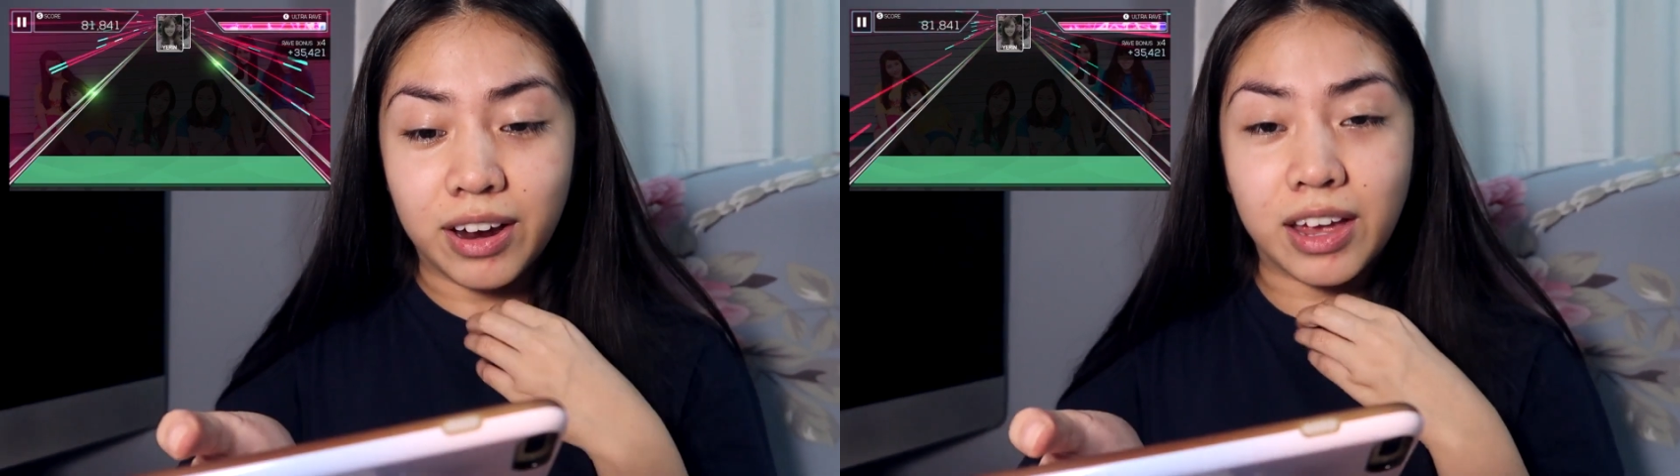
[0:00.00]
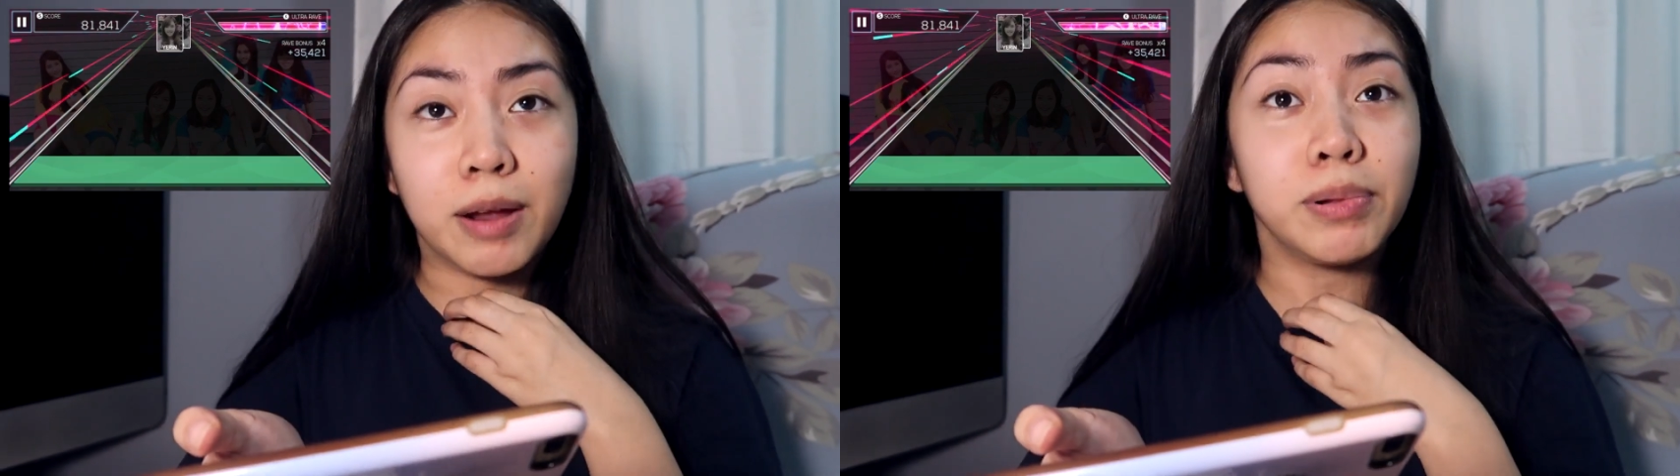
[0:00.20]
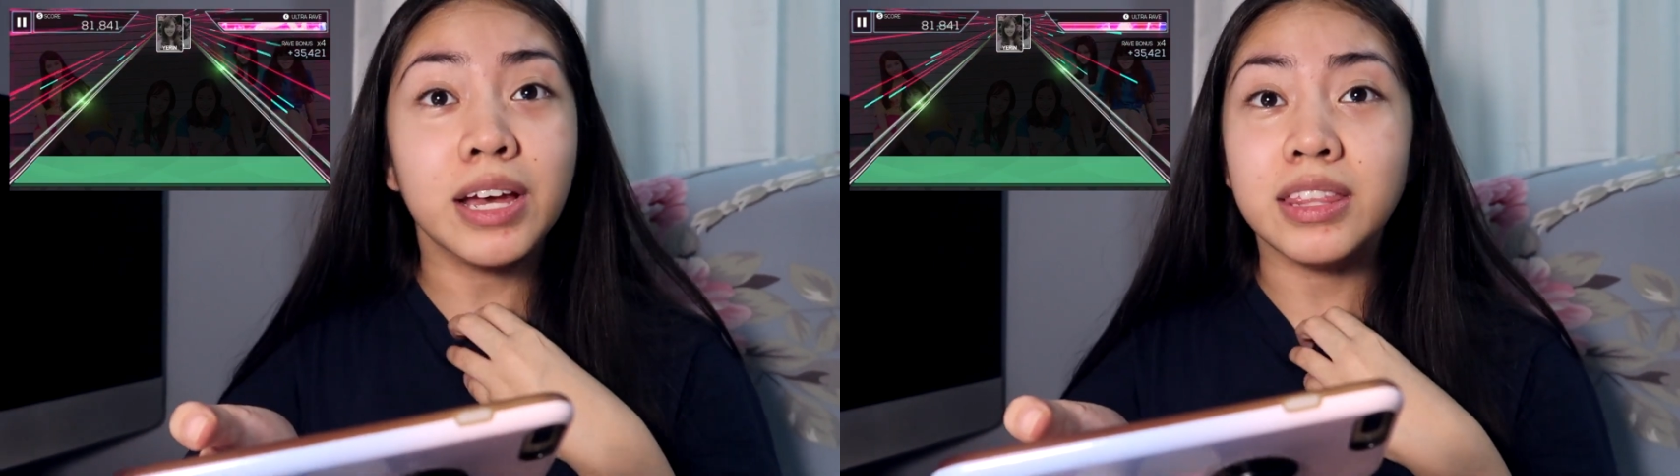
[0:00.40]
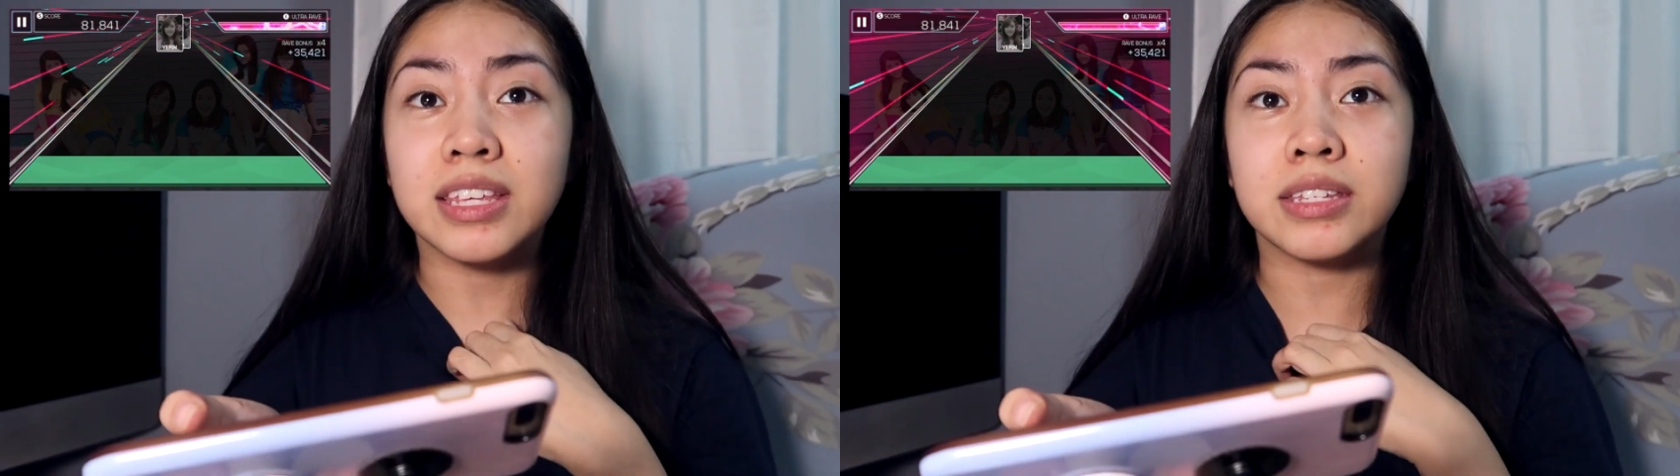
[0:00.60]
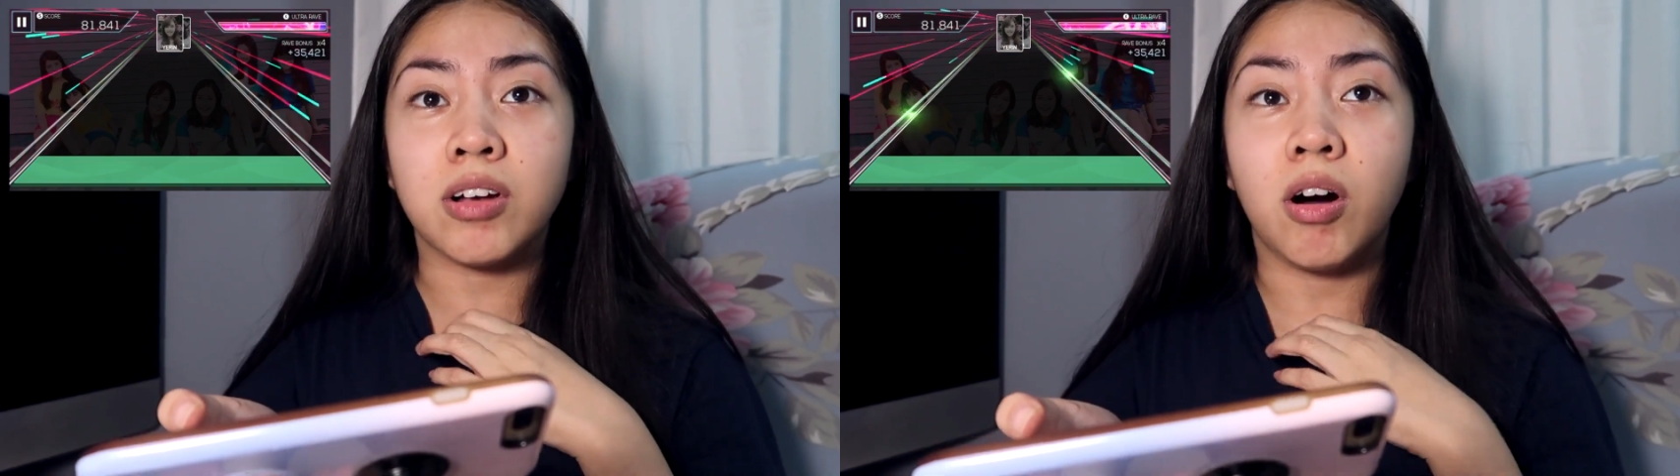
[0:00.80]
And I'm playing
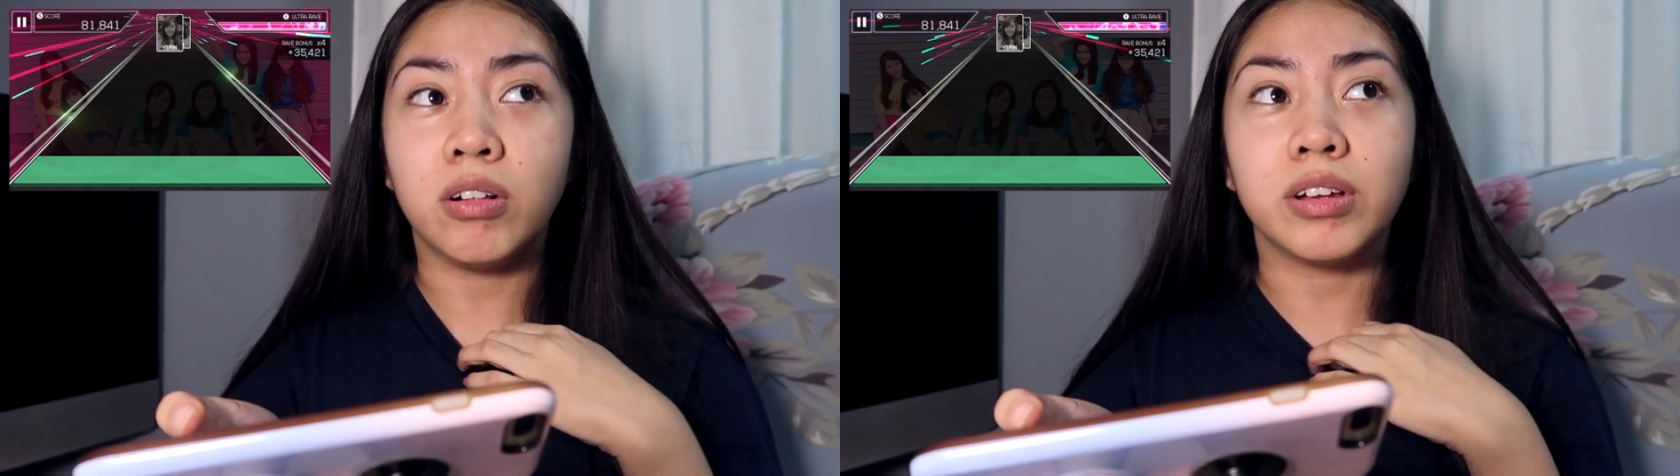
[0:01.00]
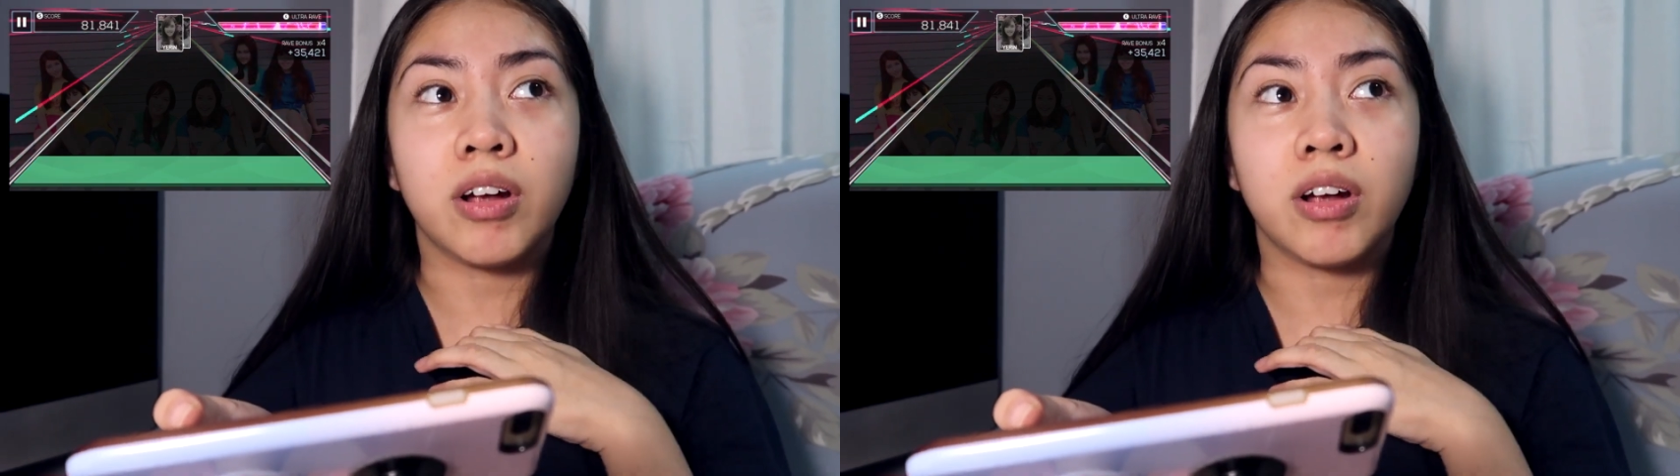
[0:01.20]
this all on